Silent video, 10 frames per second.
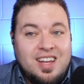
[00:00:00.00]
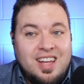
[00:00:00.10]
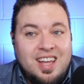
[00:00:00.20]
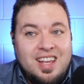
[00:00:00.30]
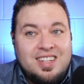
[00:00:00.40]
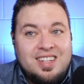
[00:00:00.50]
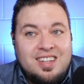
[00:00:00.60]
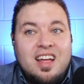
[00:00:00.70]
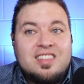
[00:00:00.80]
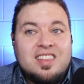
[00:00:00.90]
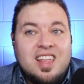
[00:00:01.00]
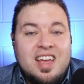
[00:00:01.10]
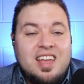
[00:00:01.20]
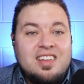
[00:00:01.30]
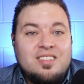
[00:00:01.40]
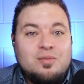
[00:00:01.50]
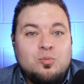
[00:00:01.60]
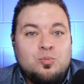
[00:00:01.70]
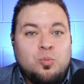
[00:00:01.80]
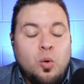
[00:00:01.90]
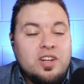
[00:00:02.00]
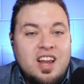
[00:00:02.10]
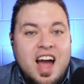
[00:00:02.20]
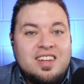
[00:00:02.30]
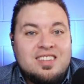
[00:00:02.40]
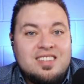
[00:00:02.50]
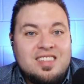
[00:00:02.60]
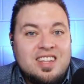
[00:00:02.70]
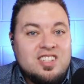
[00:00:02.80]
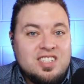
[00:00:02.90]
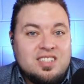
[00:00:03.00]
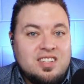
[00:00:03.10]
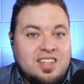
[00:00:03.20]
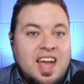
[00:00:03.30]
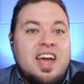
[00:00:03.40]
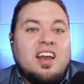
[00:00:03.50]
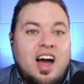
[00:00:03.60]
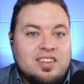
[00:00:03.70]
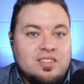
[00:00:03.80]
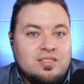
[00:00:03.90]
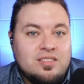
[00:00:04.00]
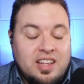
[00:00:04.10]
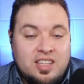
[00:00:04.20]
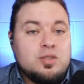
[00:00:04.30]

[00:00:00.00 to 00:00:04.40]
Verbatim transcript: eh, not that they would not, they just cannot. Like this